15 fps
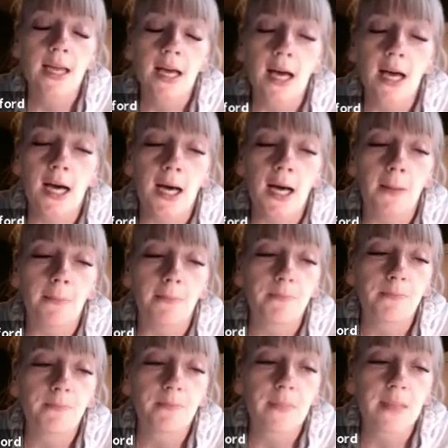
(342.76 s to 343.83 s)

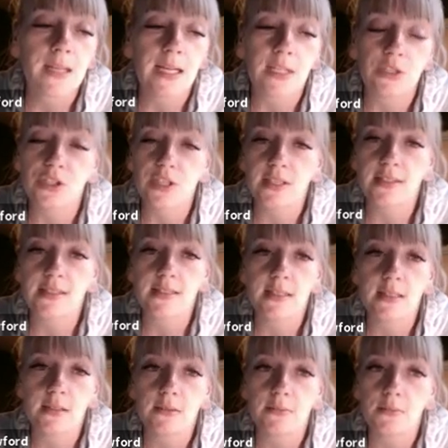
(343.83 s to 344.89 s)
and just
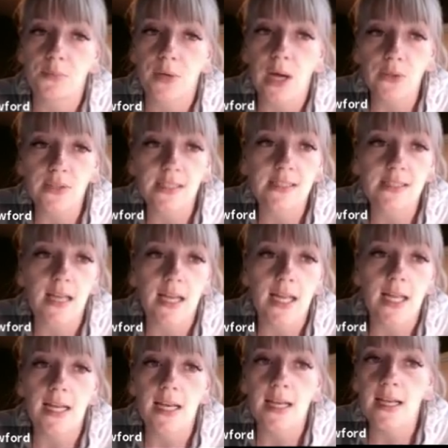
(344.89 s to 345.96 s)
browse the
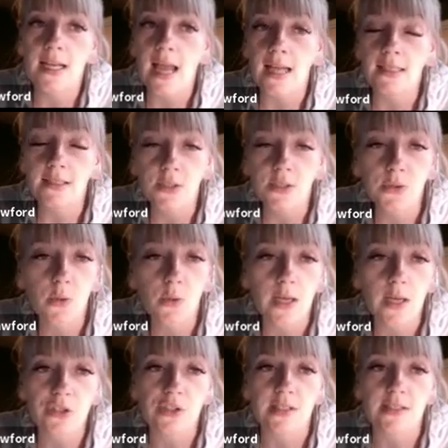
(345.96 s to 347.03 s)
site, ask you
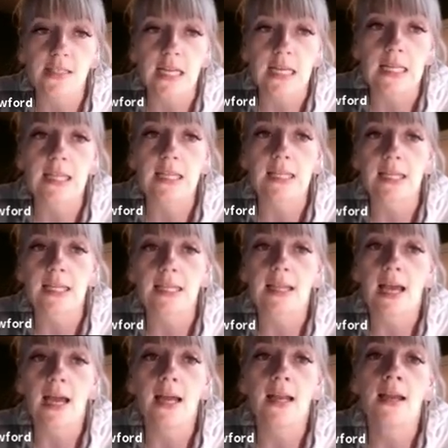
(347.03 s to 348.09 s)
questions, anything like
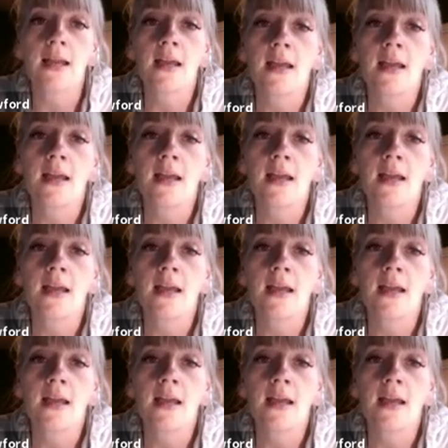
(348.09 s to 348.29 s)
that.